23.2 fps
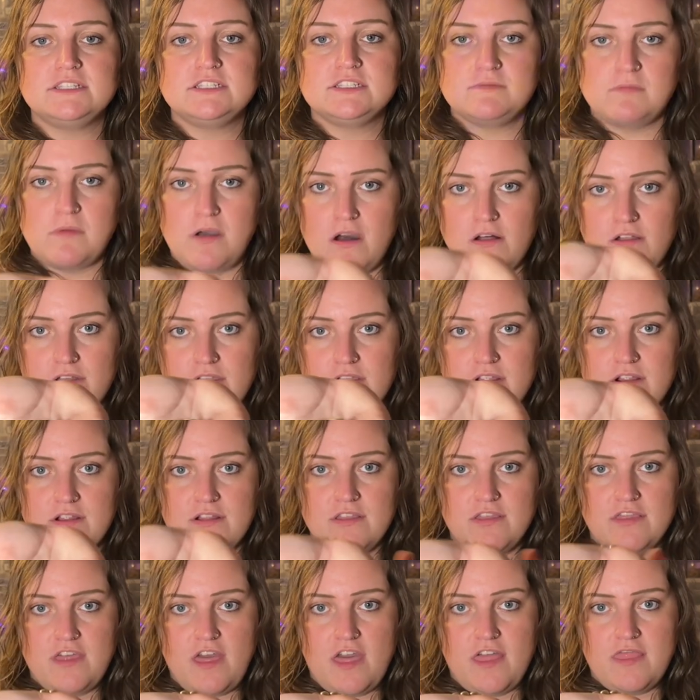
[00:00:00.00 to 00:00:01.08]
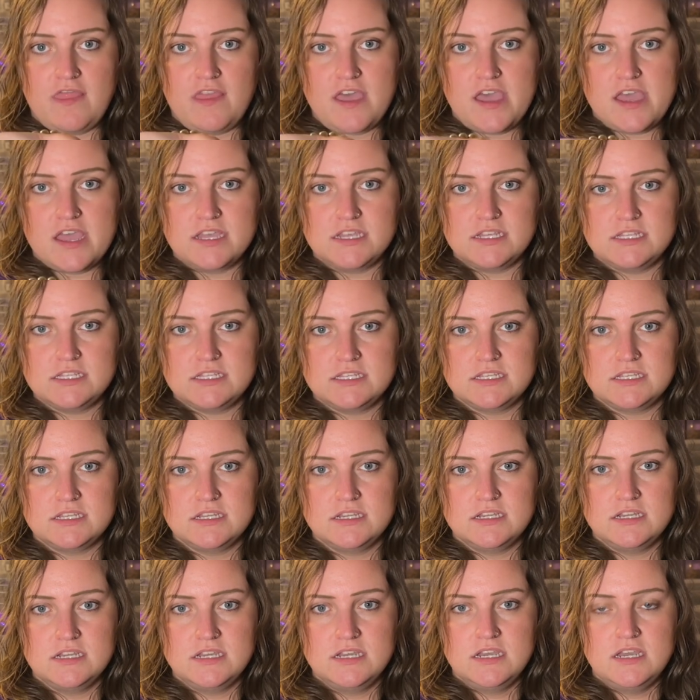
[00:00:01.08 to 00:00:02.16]
smaller than this.
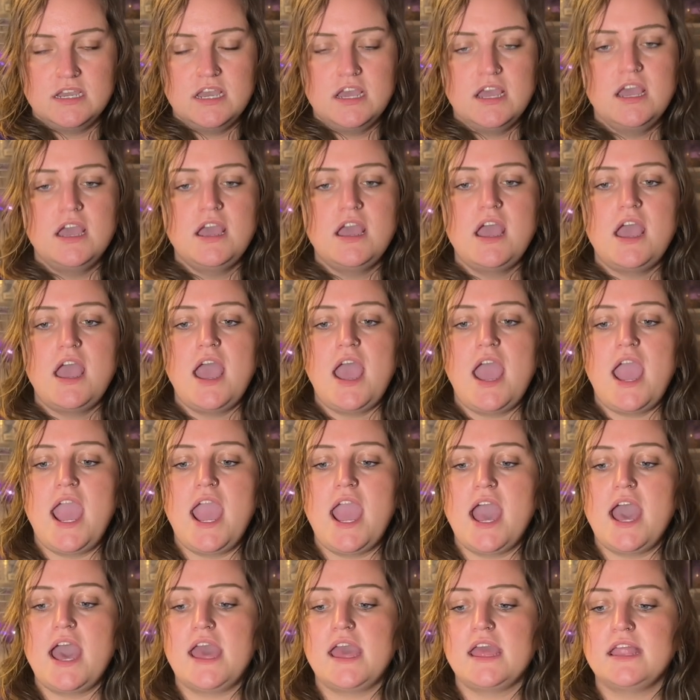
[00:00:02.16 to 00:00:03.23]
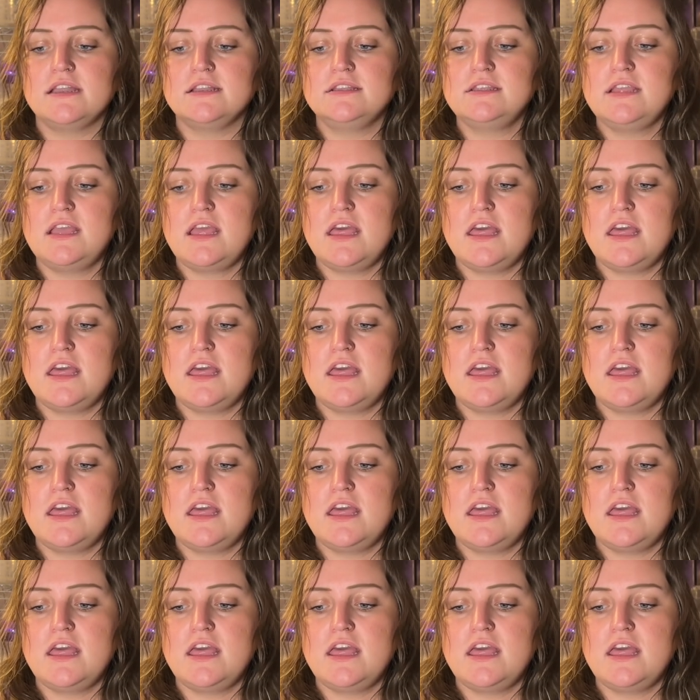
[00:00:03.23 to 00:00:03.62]
And